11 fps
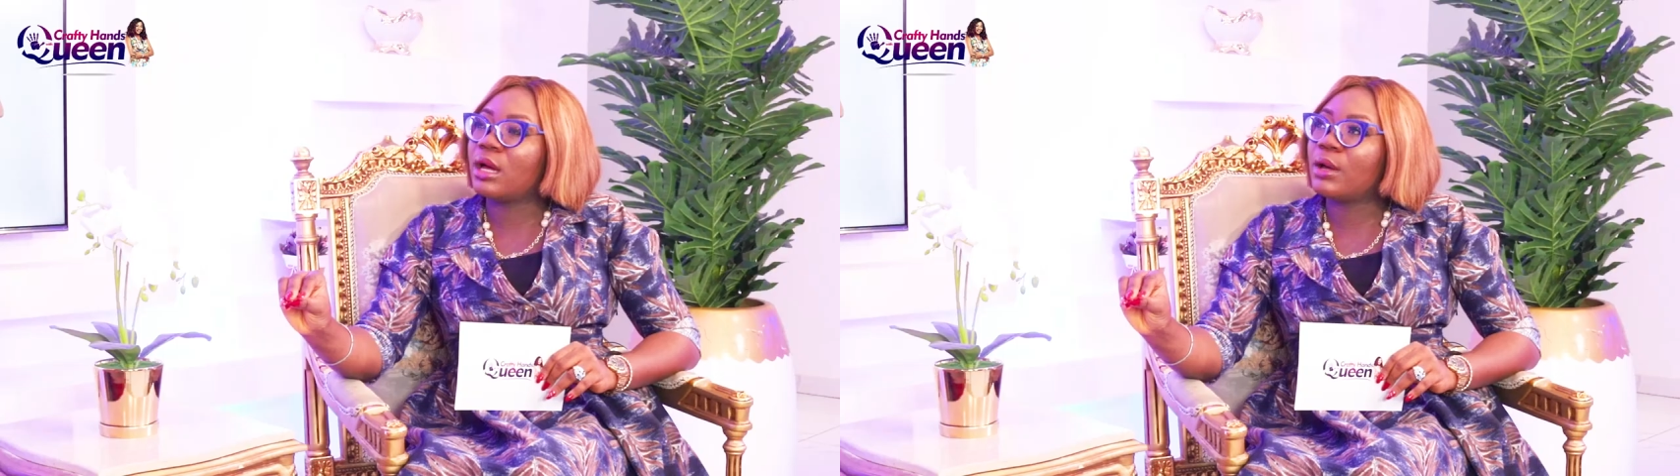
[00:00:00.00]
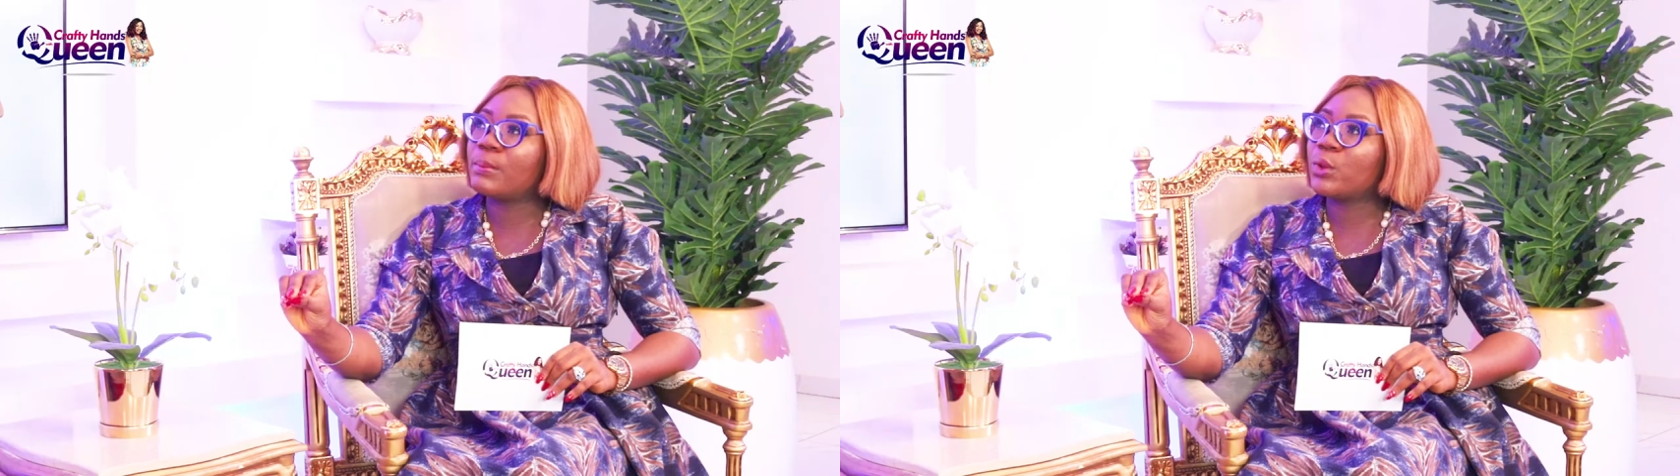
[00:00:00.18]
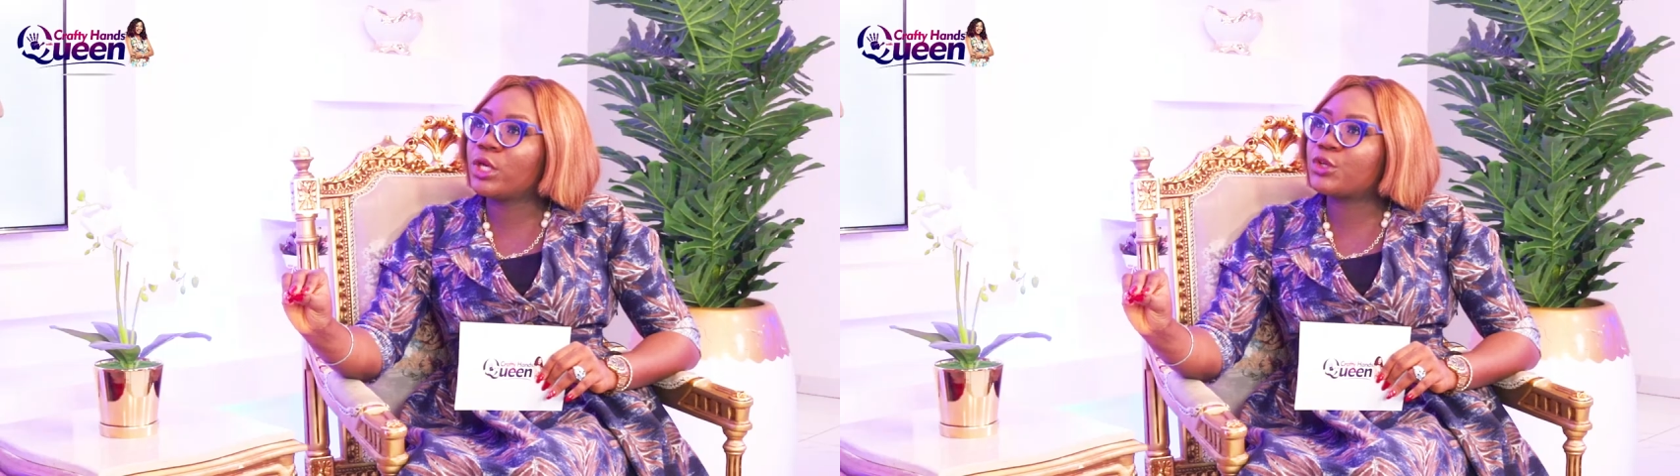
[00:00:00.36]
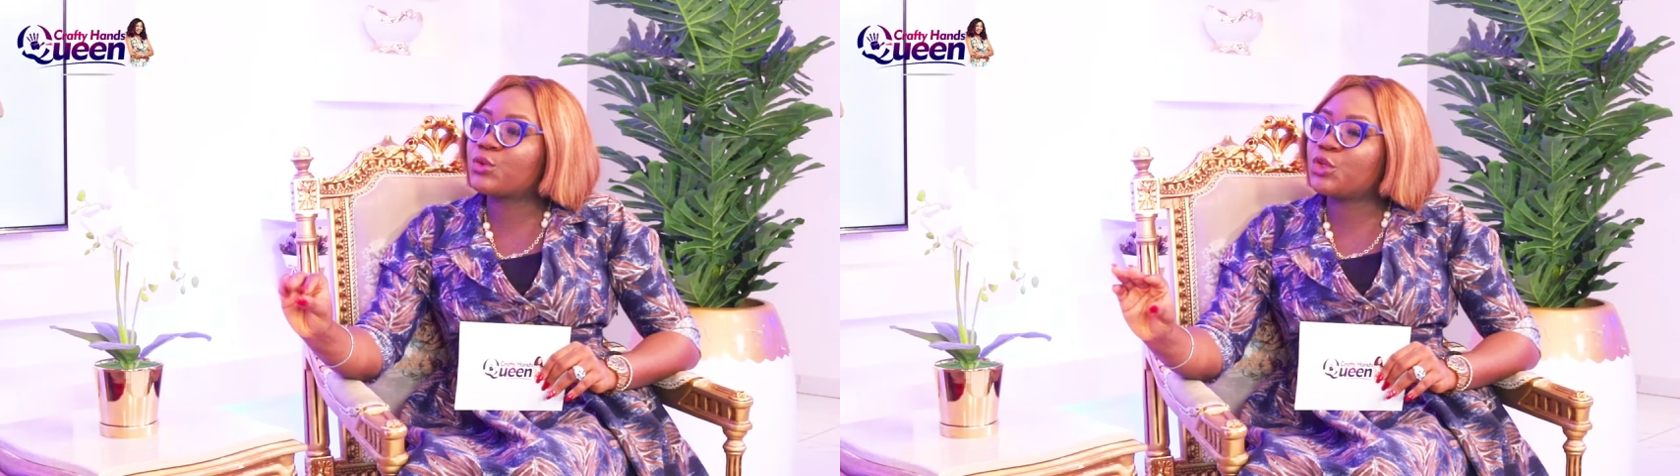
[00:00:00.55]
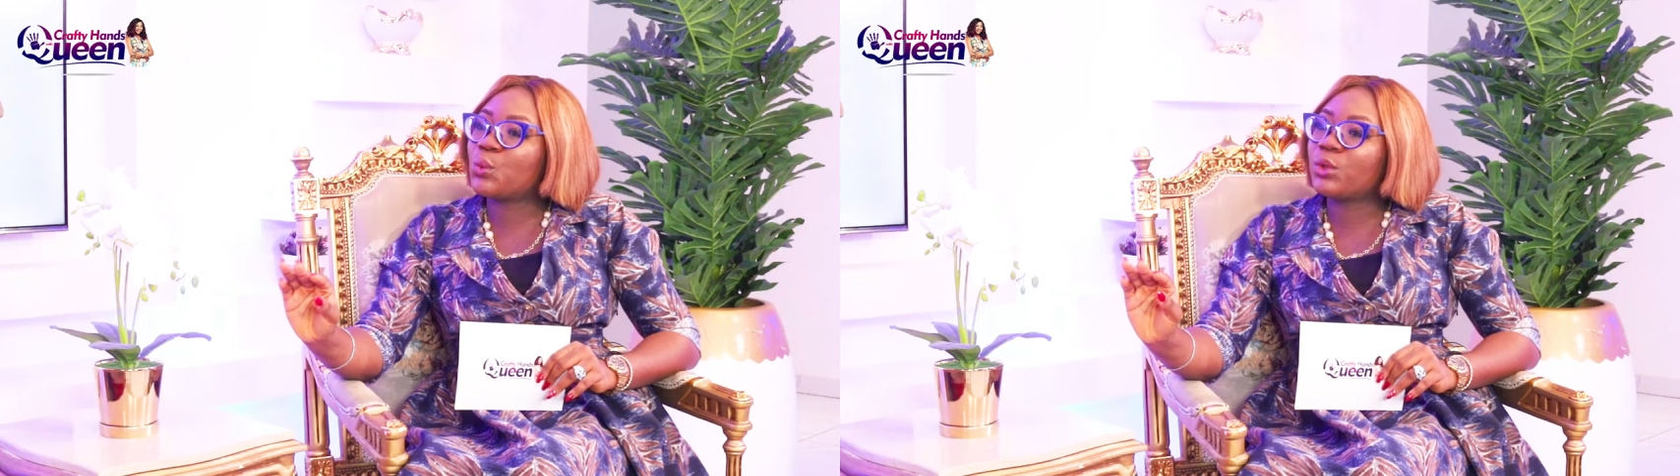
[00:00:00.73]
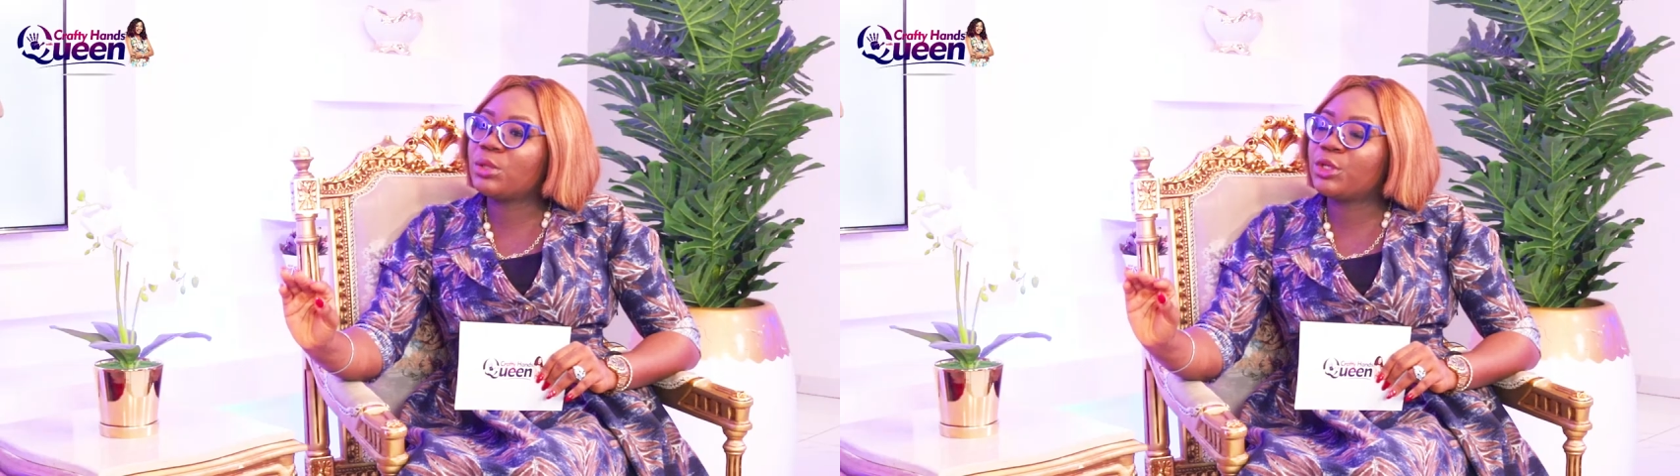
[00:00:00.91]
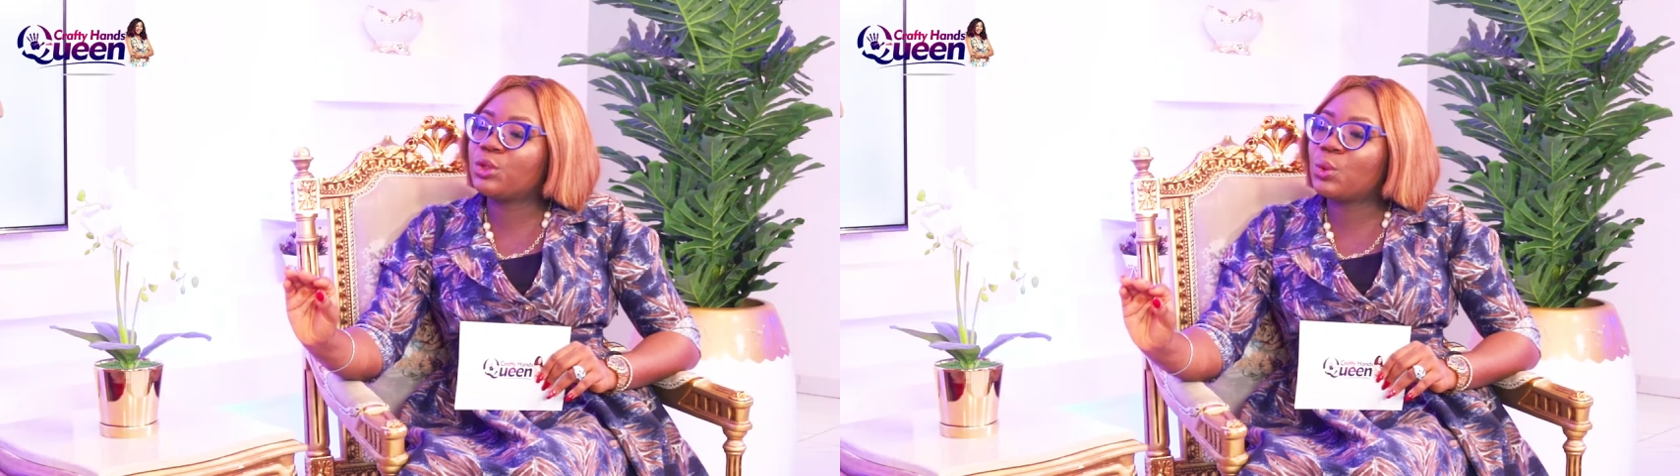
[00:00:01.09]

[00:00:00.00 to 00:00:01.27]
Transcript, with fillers: Um, okay, so you want to be